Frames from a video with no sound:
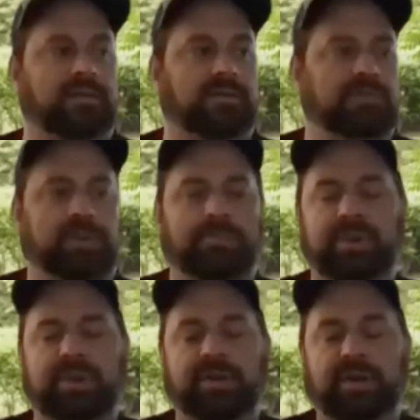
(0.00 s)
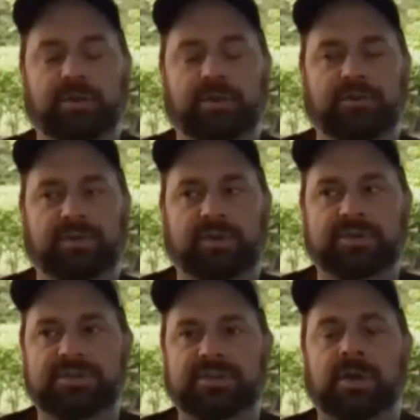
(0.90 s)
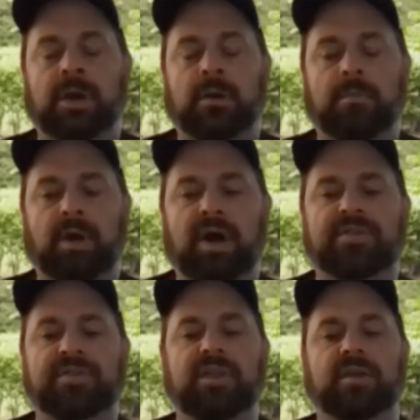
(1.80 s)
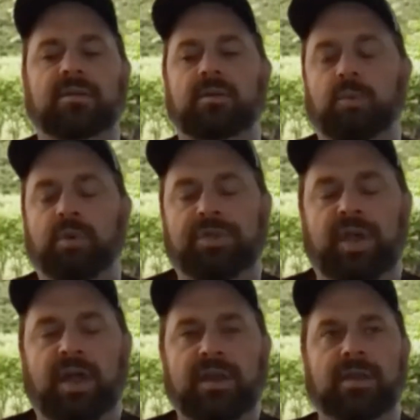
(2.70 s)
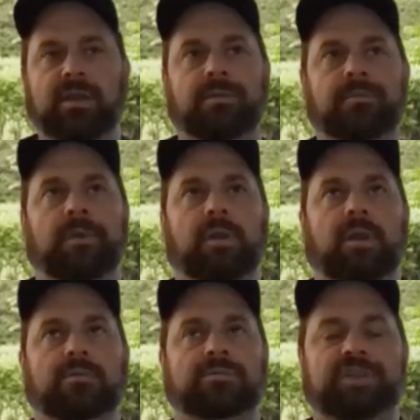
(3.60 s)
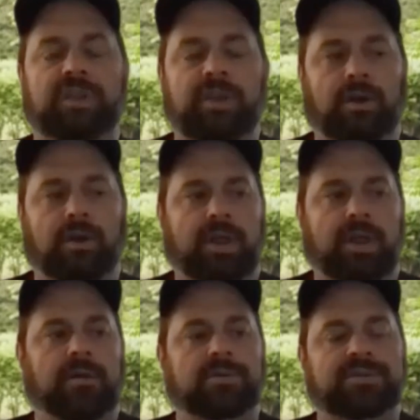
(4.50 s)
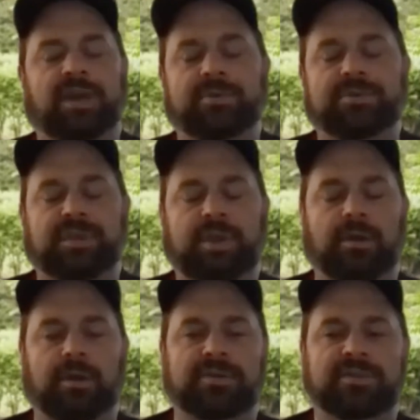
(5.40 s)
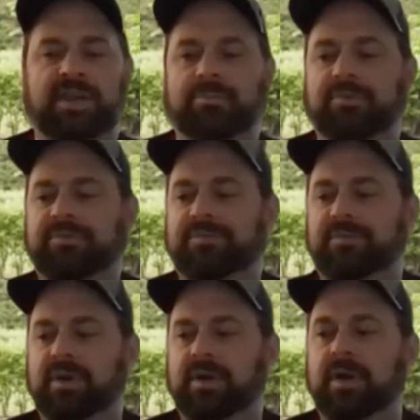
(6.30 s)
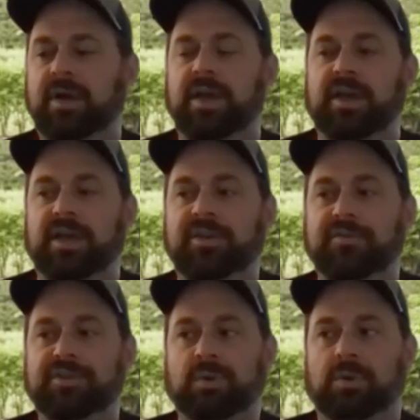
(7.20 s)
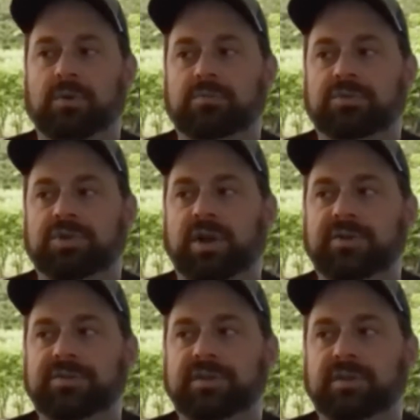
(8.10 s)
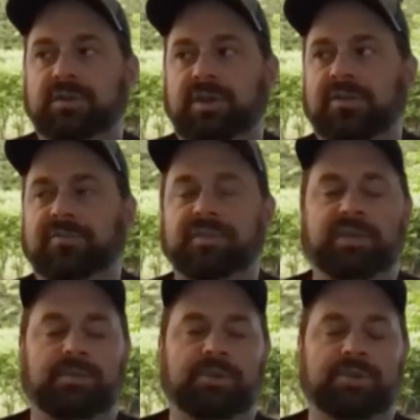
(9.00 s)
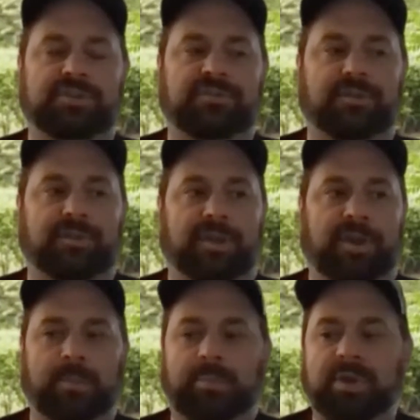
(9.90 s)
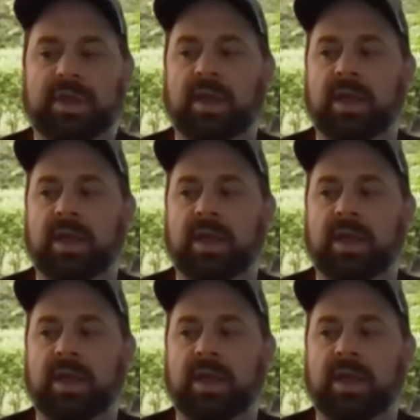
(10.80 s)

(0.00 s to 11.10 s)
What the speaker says: jump in on that one first. I think with any security or cybersecurity type of individual trying to kind of lead the mission for the company,